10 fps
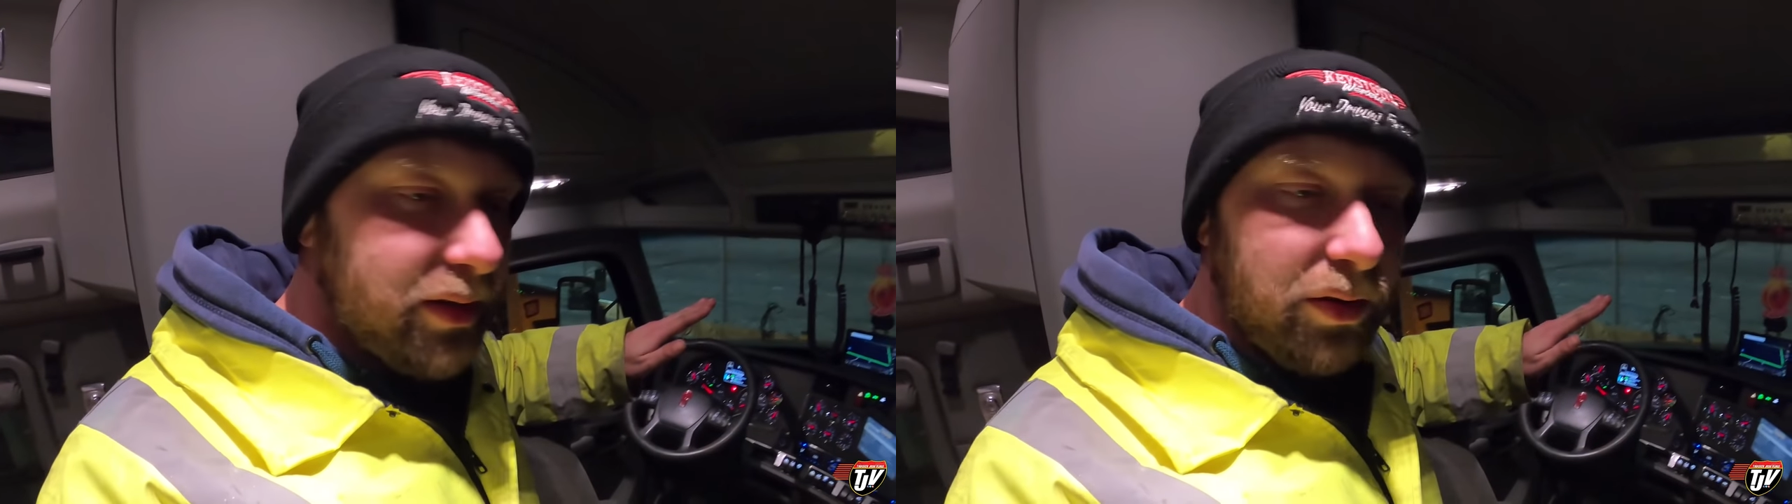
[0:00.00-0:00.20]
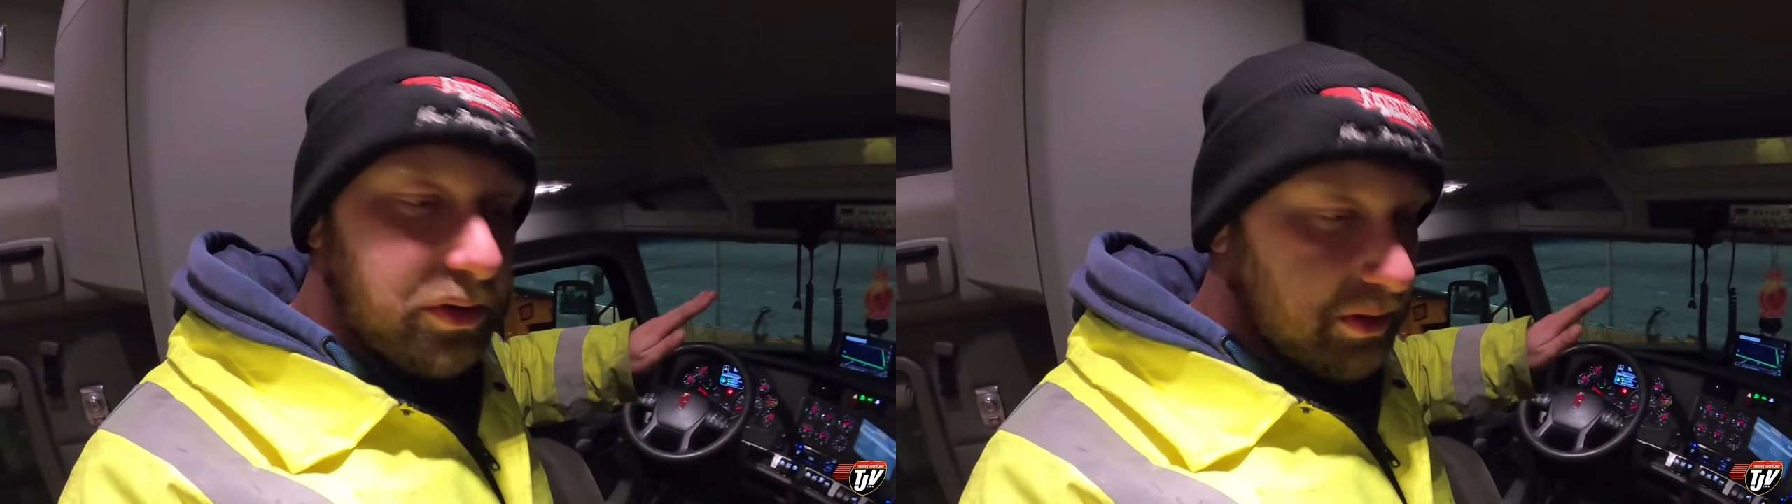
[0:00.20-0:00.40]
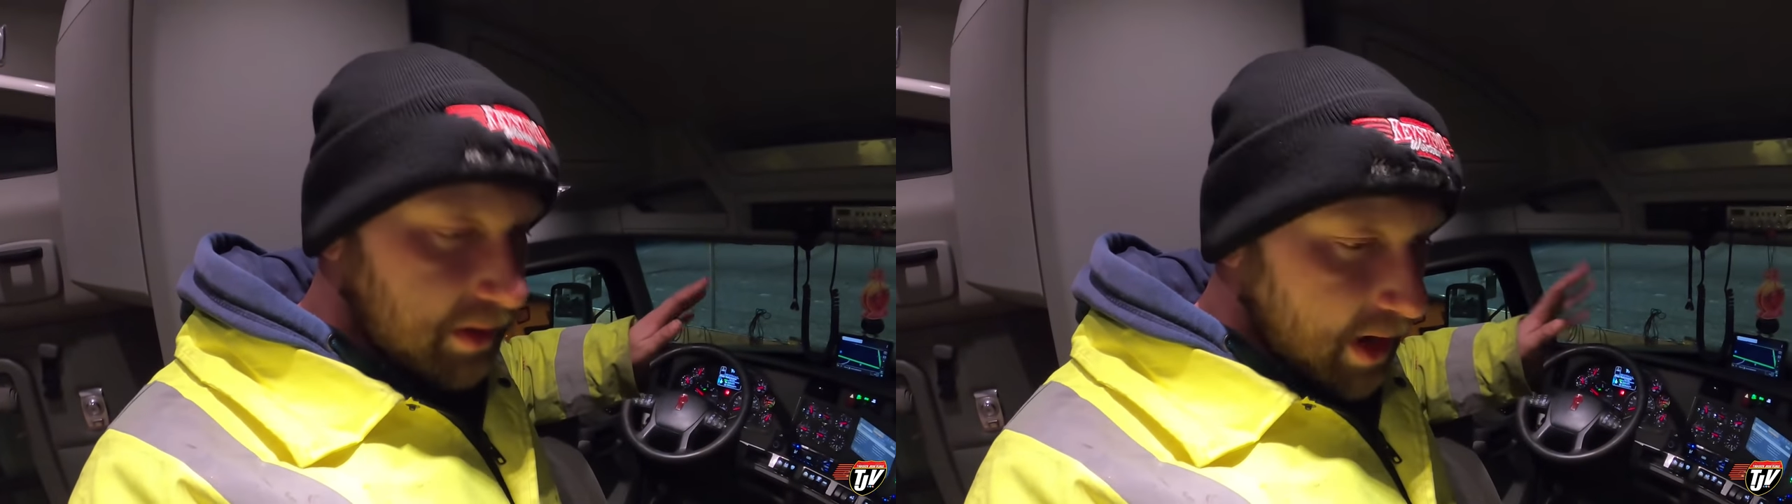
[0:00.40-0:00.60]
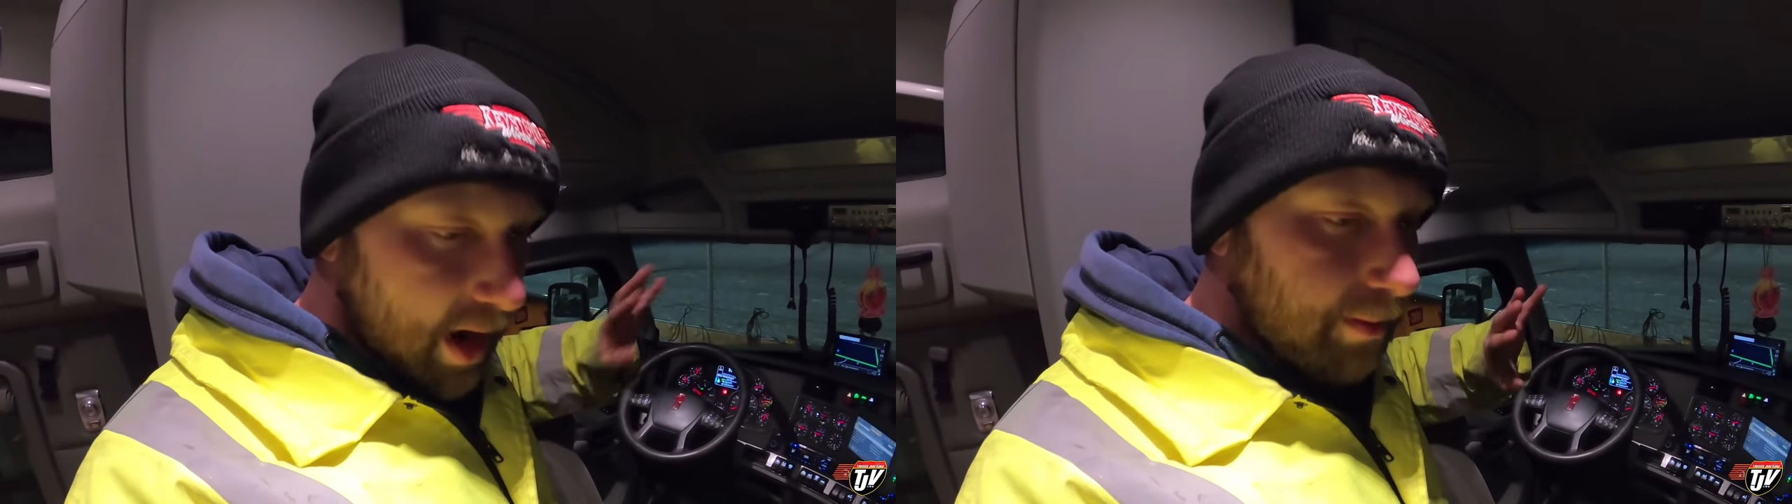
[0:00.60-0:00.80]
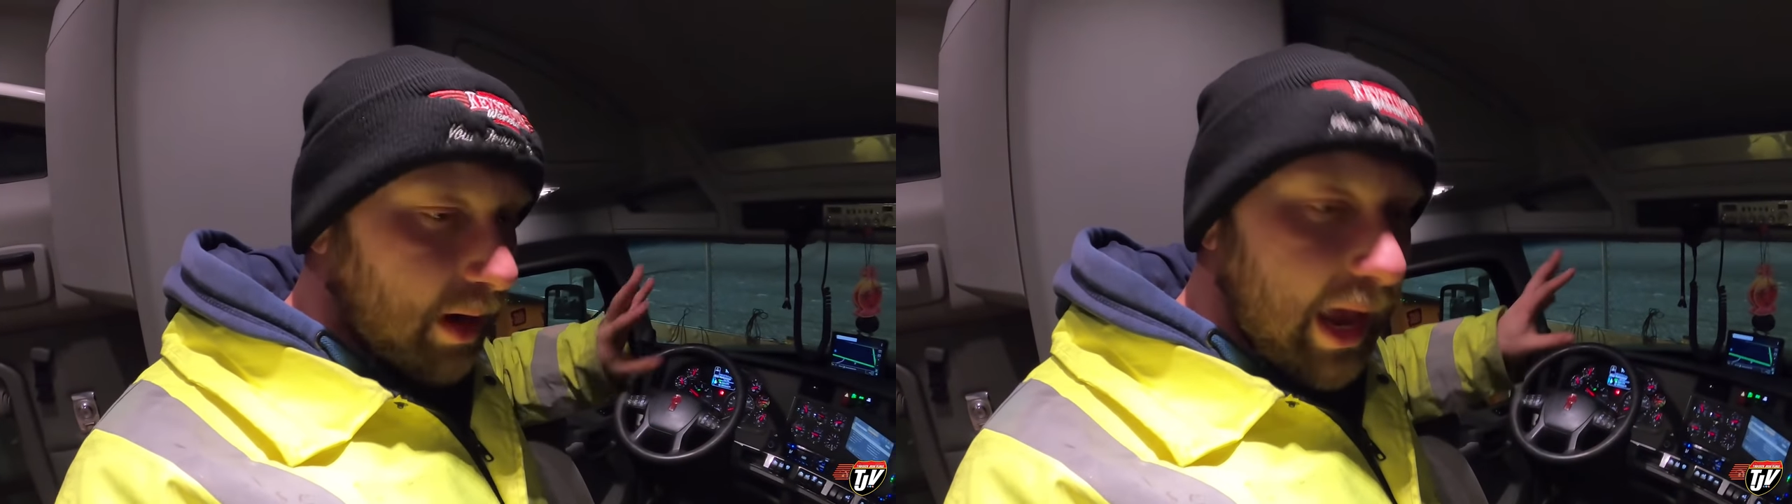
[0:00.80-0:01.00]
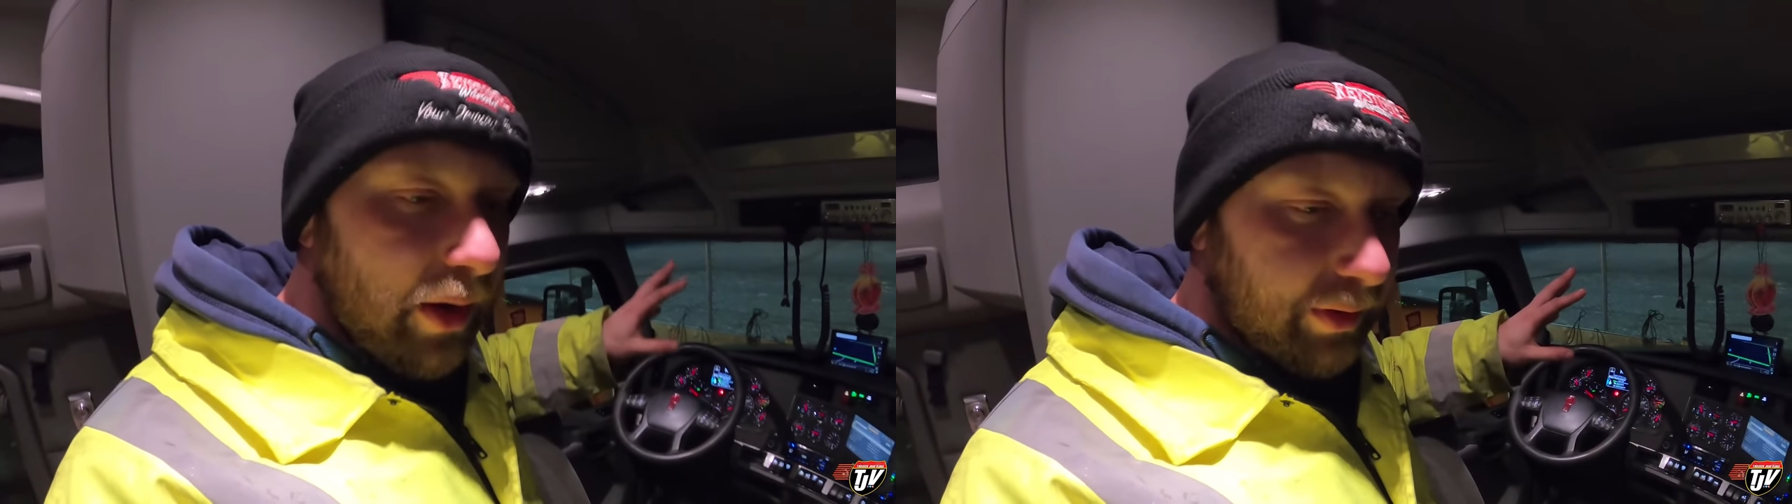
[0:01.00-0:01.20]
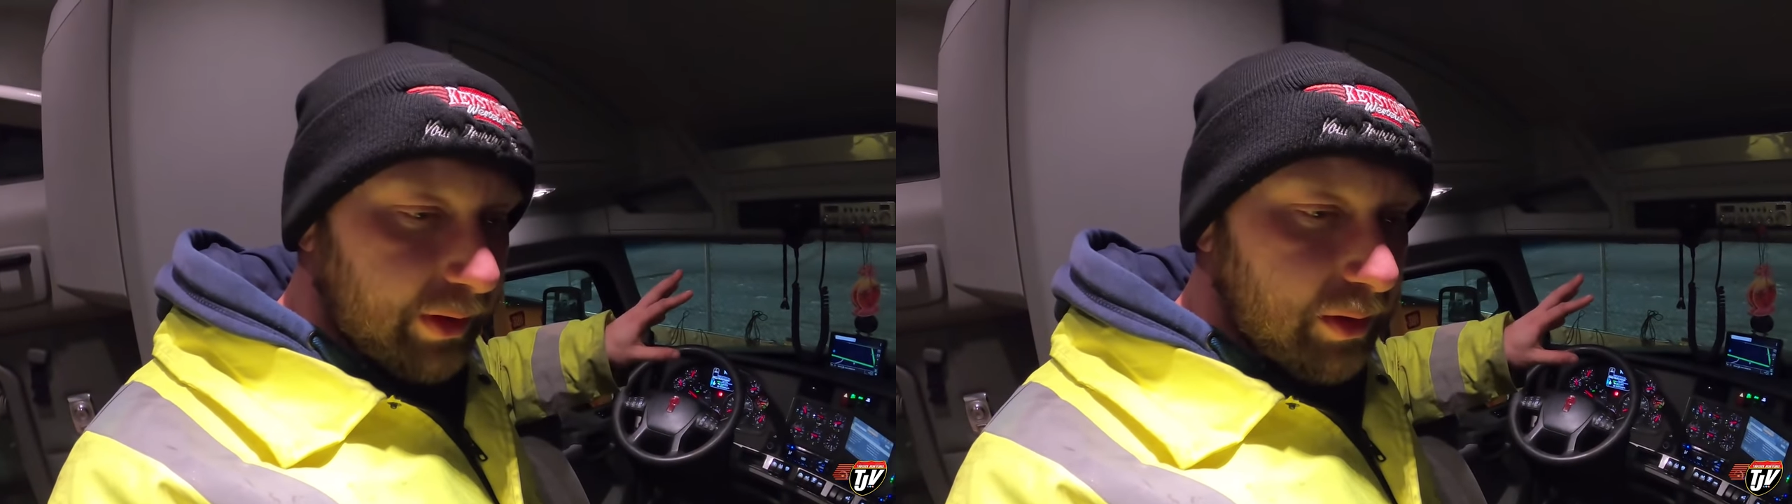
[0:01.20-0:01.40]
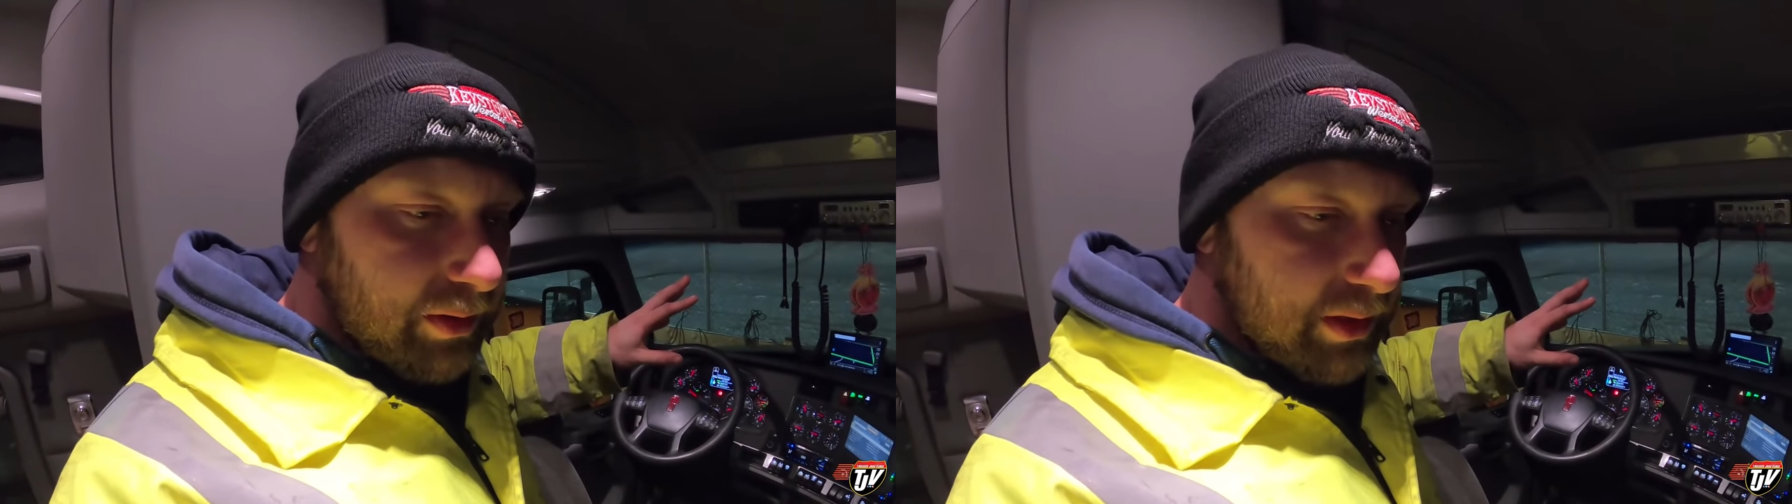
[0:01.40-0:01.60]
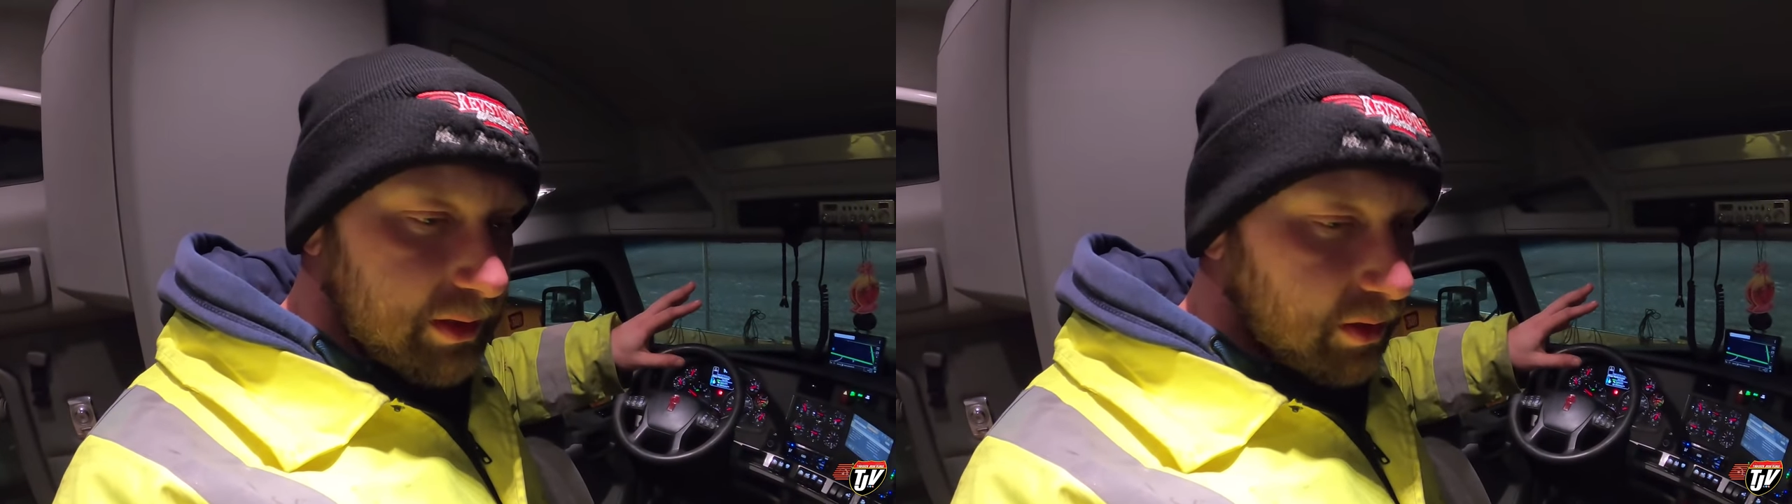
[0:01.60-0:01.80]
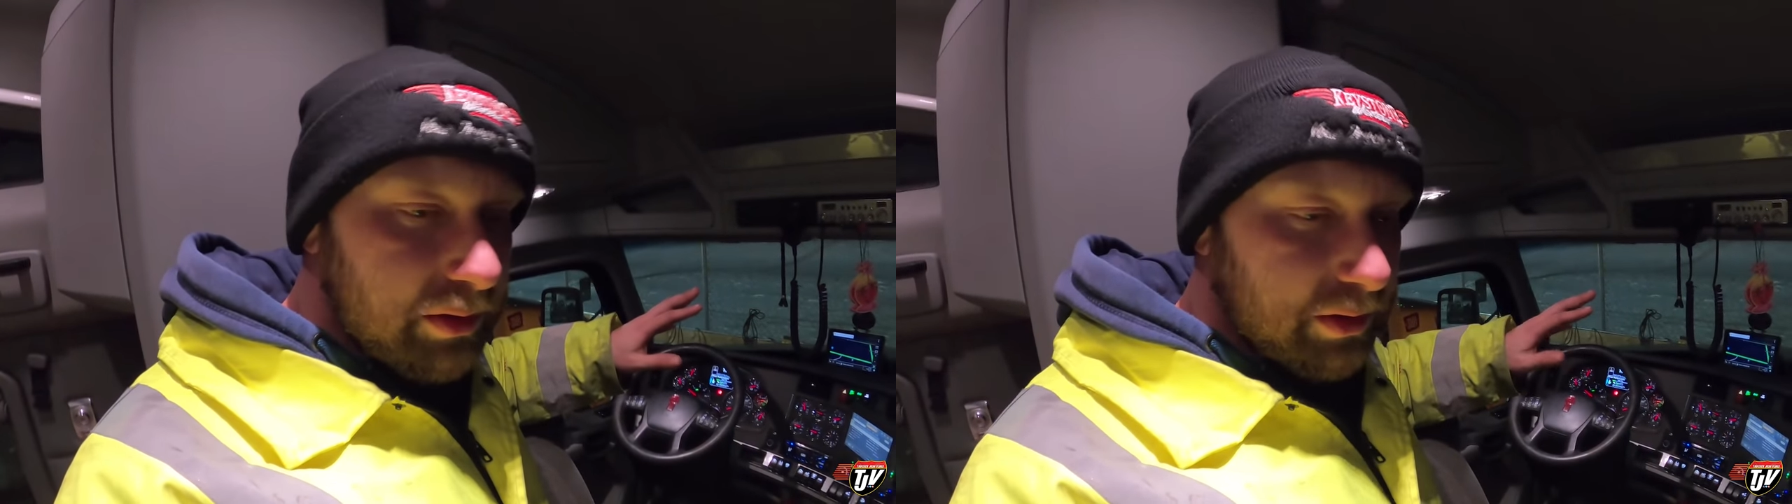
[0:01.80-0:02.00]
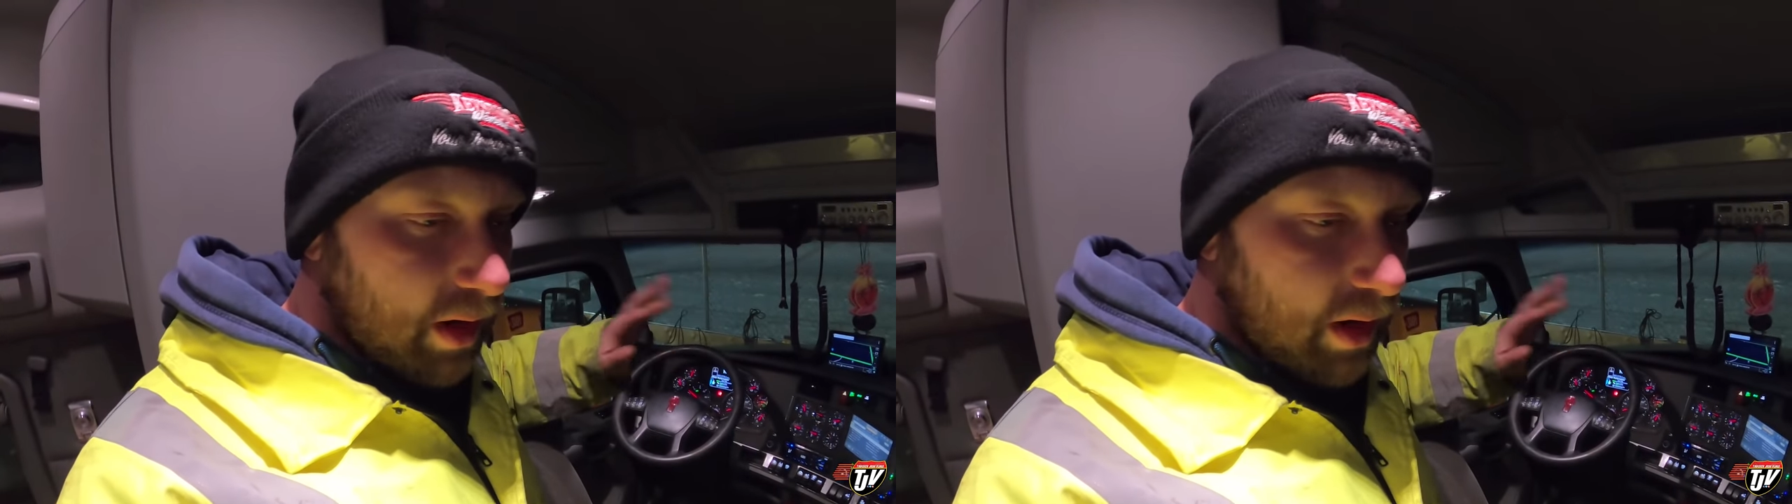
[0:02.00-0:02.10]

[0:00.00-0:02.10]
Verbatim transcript: those I'm not counting those because those